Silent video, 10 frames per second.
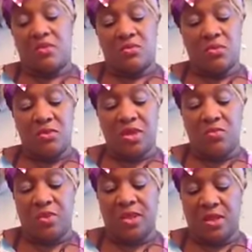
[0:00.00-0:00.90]
Will he
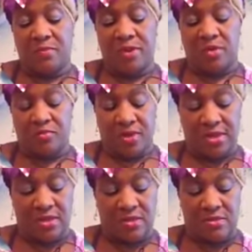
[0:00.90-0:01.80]
win the appeal
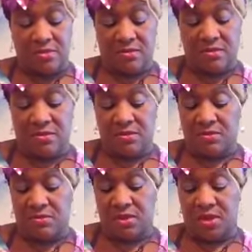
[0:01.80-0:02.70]
process? Oh,
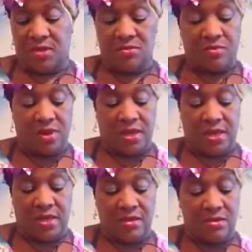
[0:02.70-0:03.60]
dear, Ray.